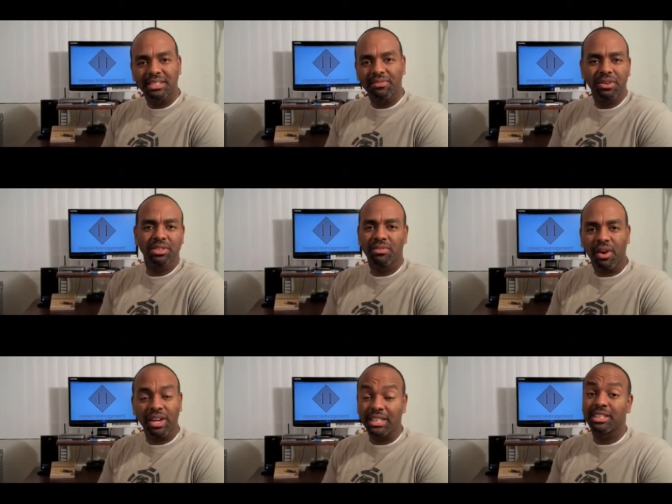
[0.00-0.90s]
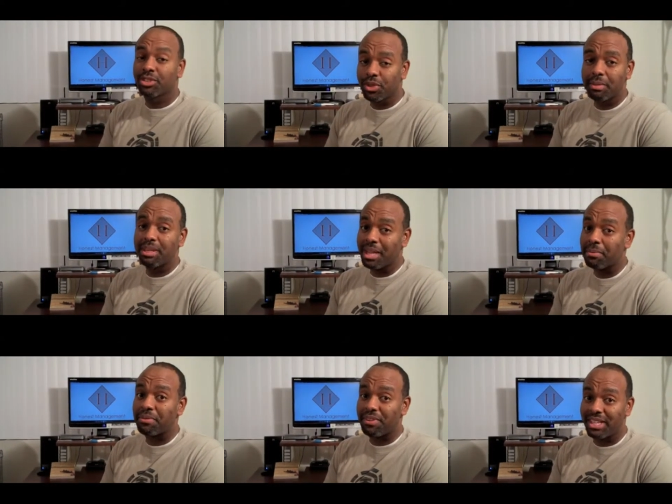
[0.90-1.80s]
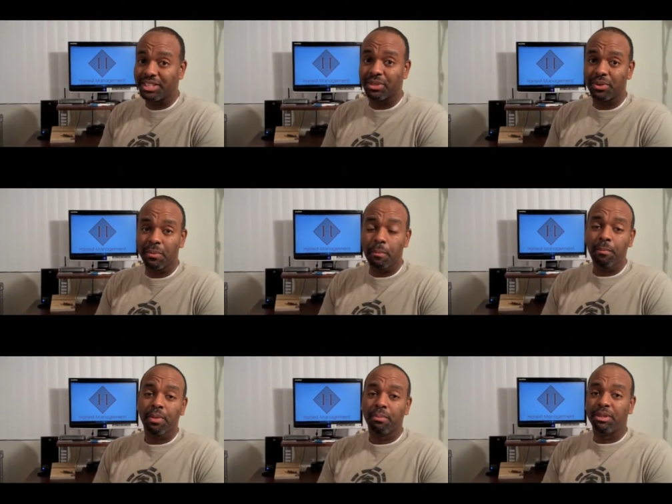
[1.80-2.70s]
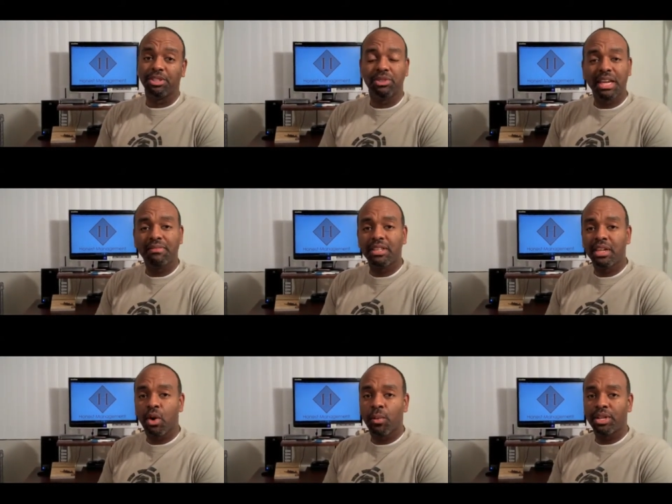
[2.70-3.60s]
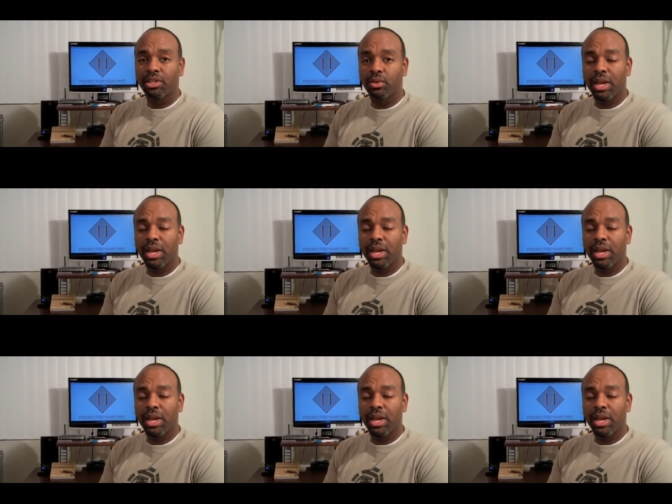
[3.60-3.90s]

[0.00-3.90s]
First of all, that's extremely unprofessional. But you definitely don't want to do